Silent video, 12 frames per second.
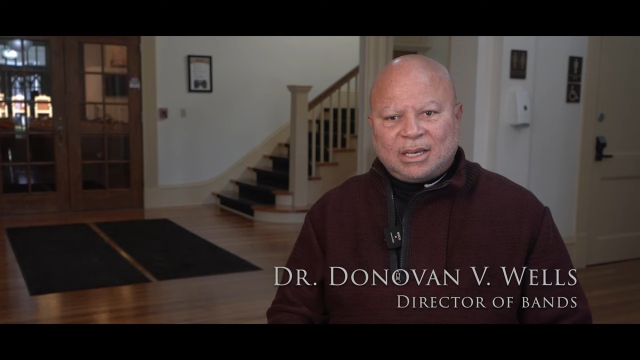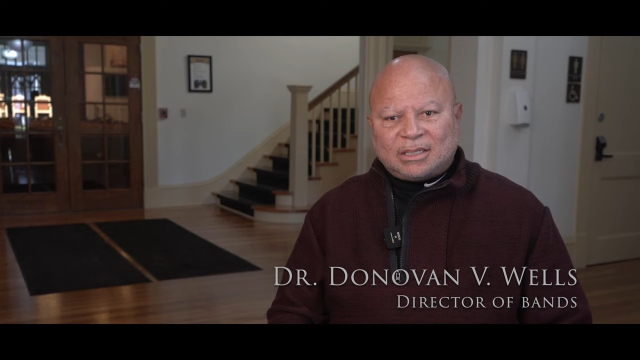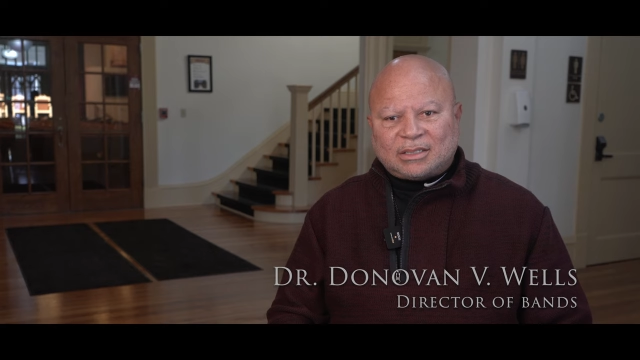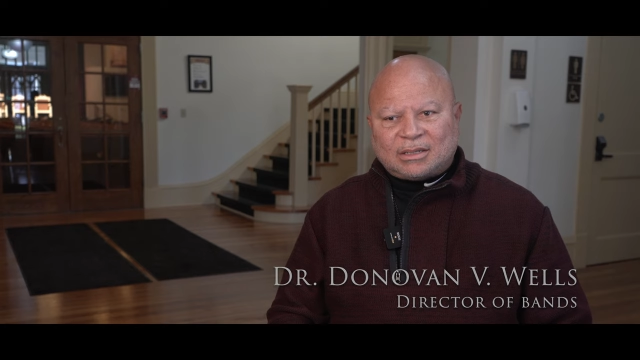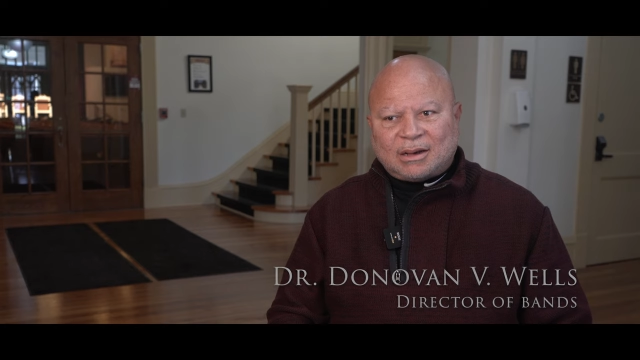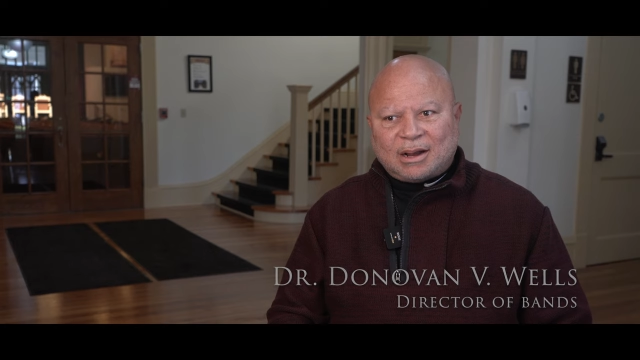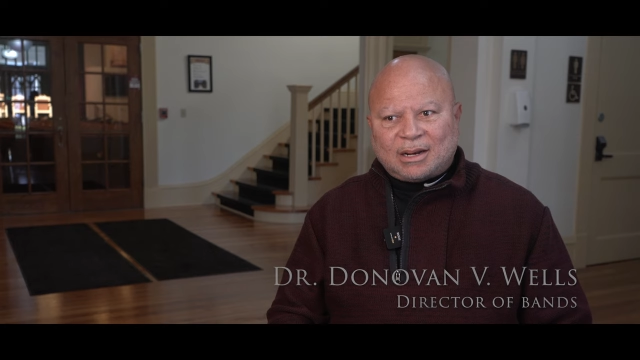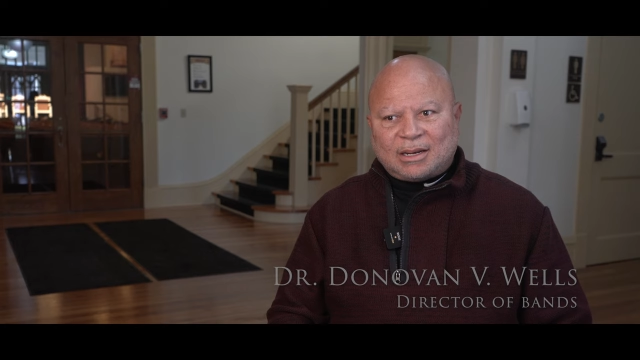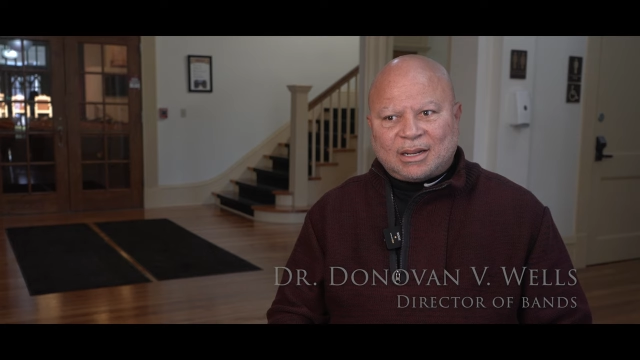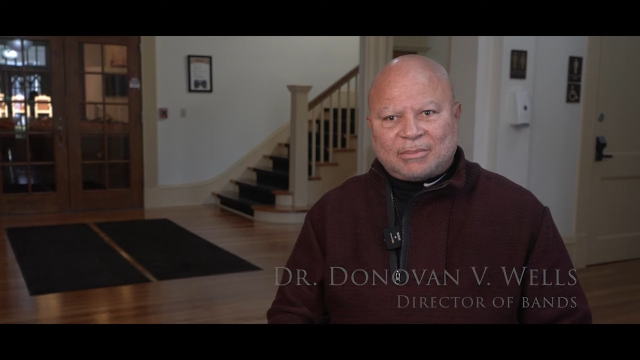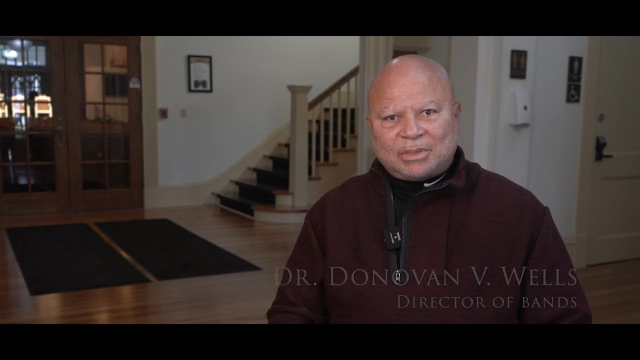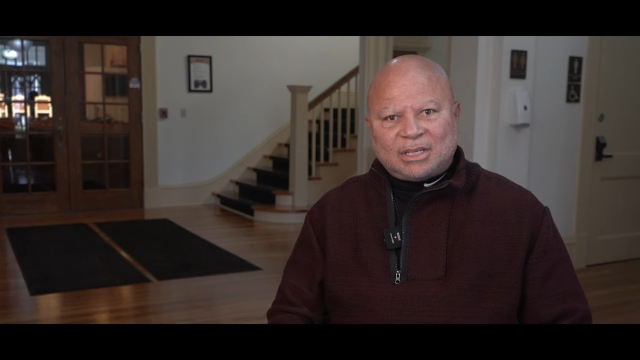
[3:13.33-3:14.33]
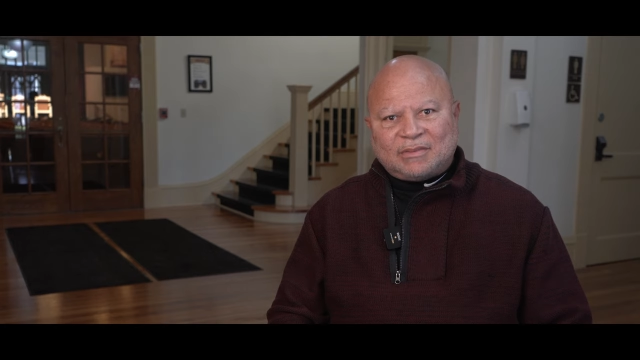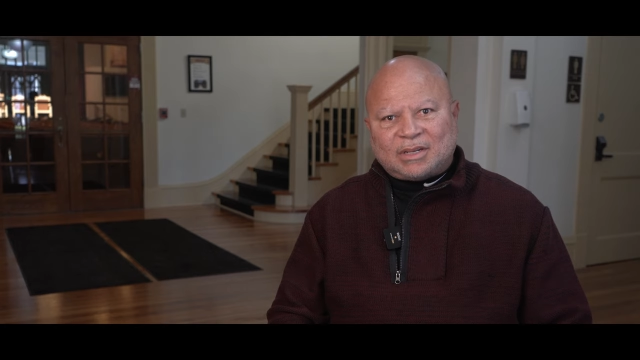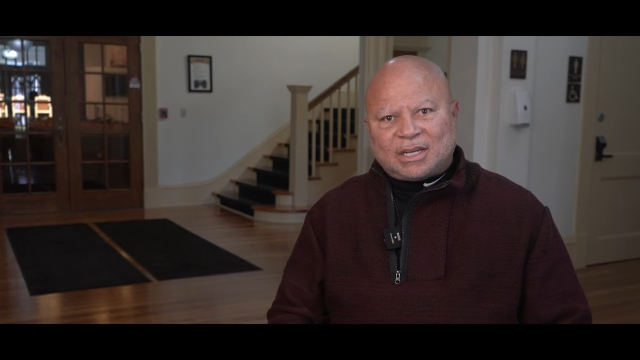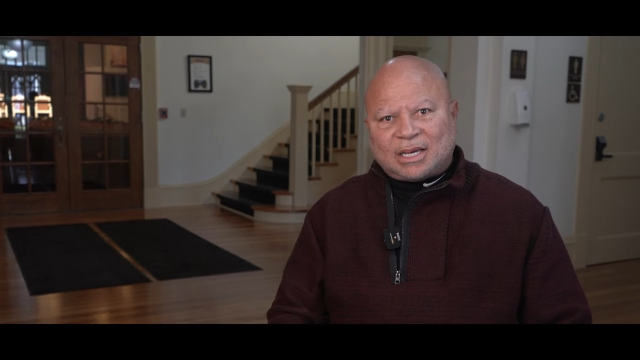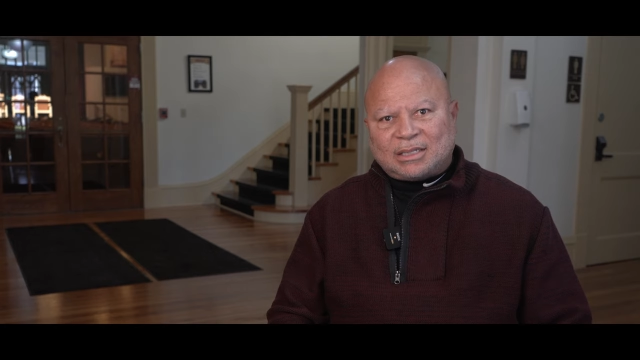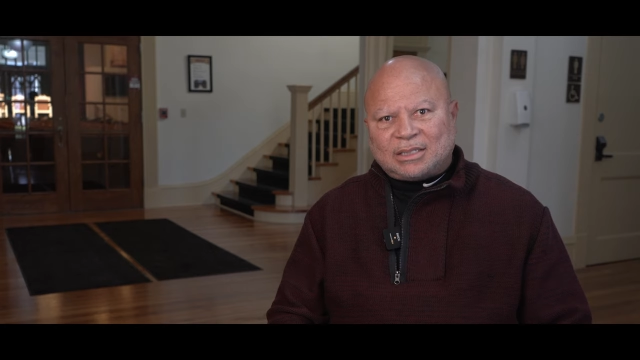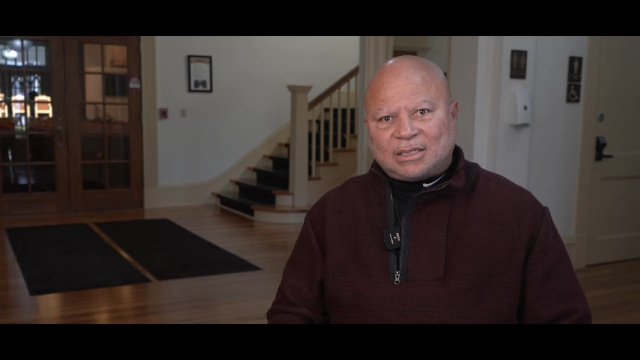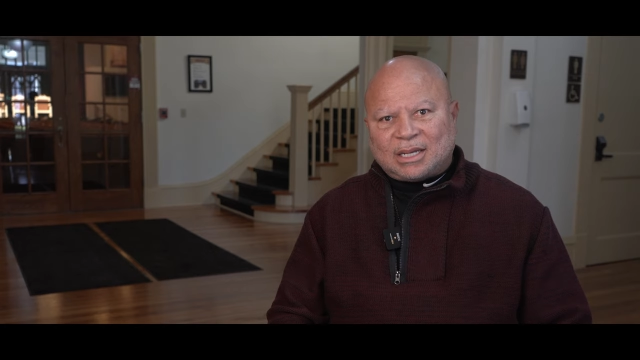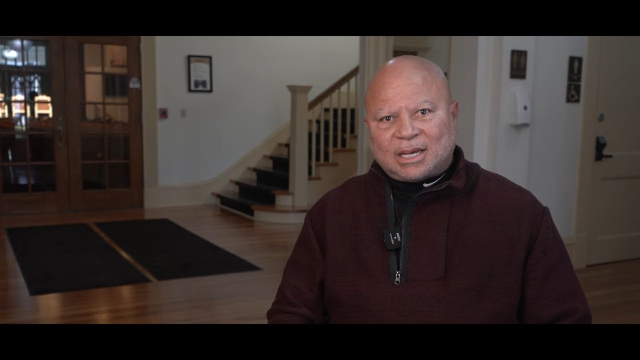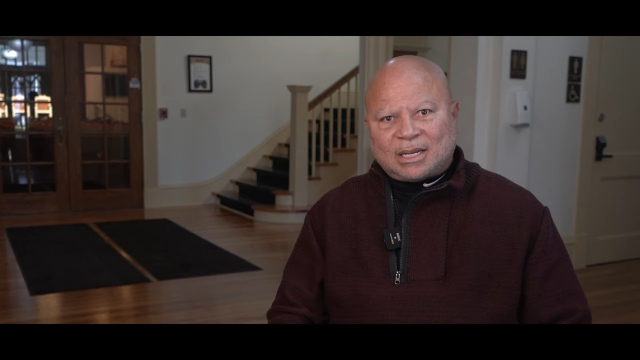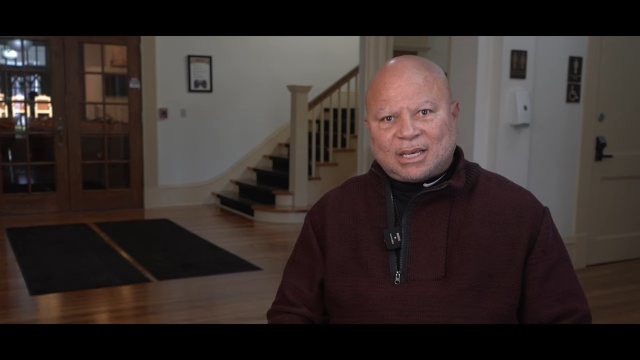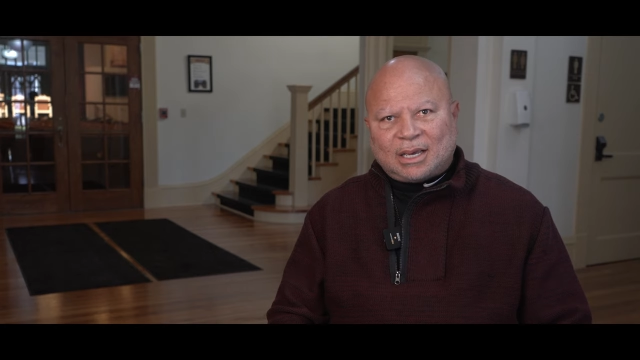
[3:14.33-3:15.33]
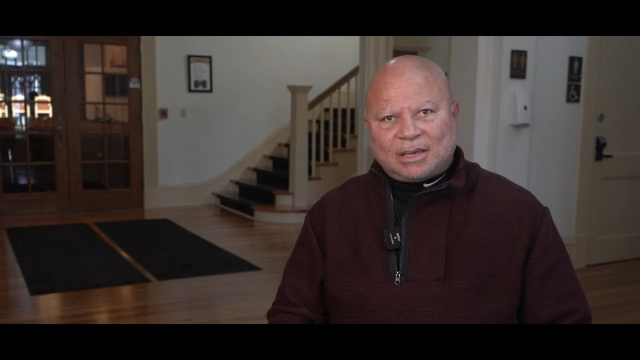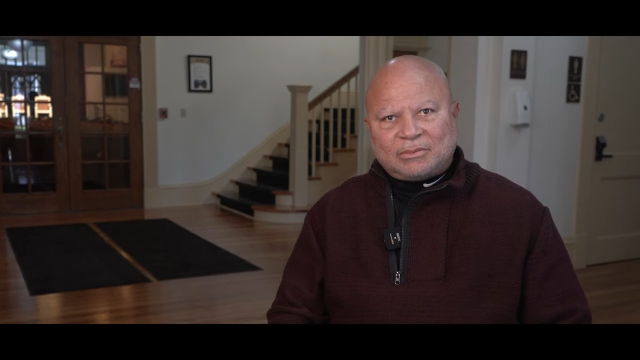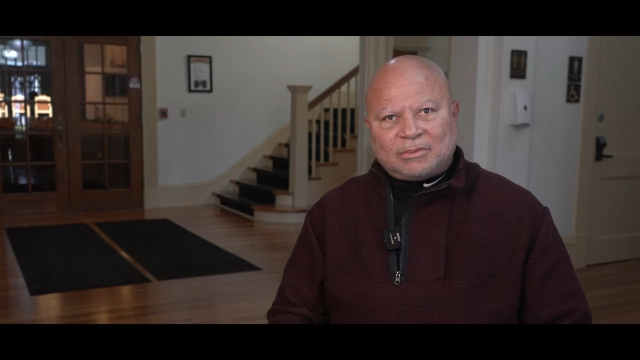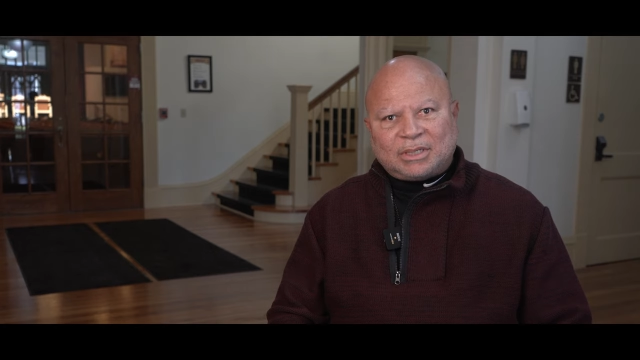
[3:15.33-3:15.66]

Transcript: It started, I believe, in nineteen ninety-eight.